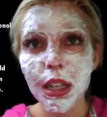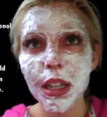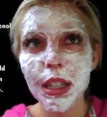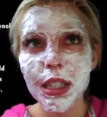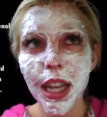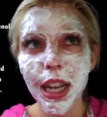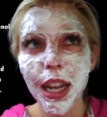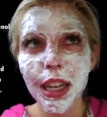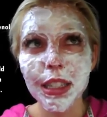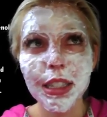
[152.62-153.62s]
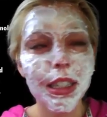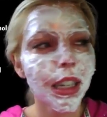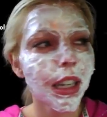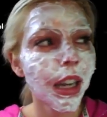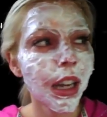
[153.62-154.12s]
the Xanax.
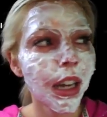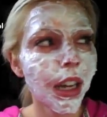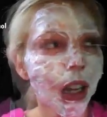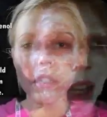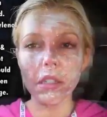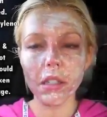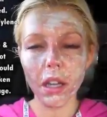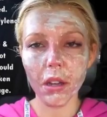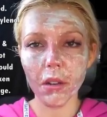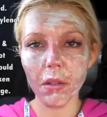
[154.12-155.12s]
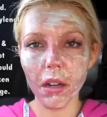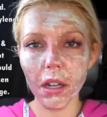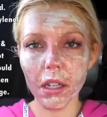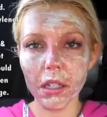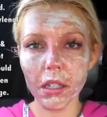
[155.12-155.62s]
So
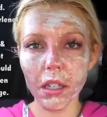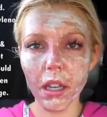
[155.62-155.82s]
I